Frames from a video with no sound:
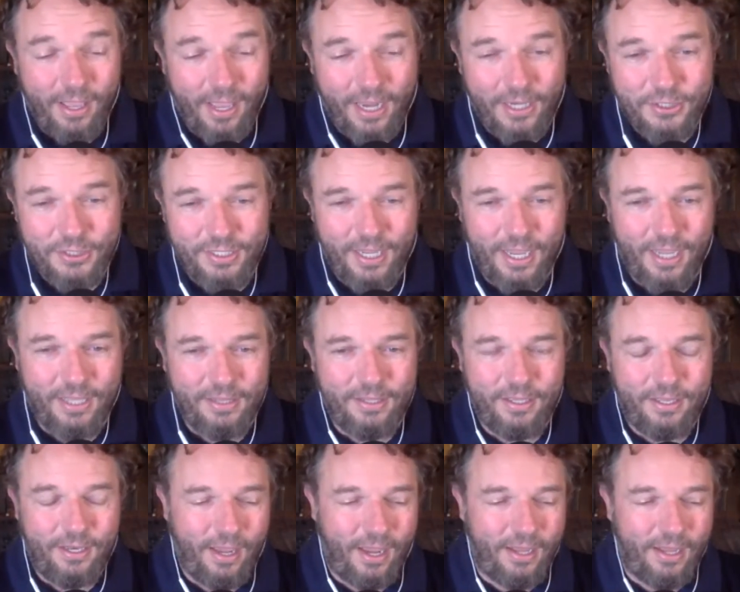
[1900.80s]
actually, I
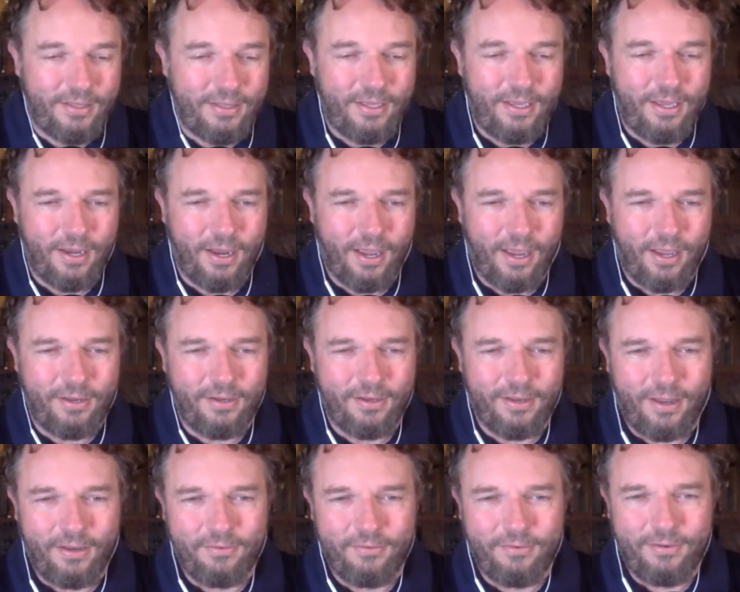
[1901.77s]
did. I did. I,
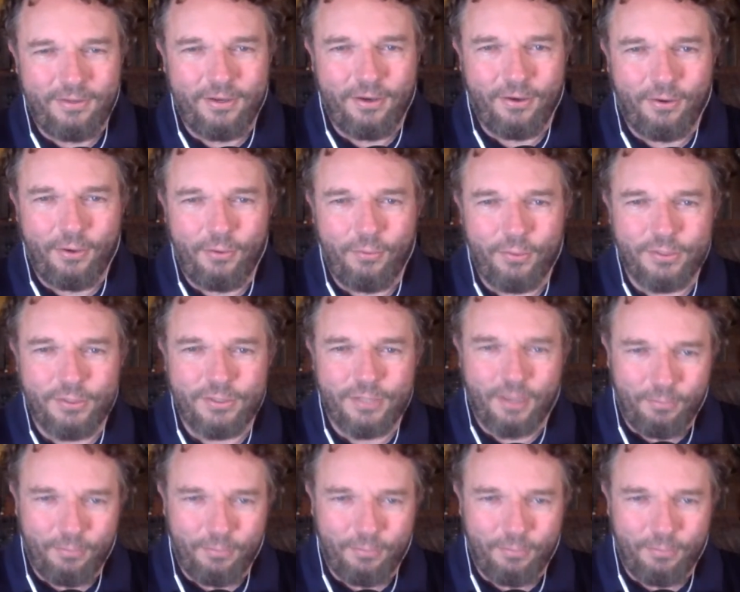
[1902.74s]
I, you know, it was.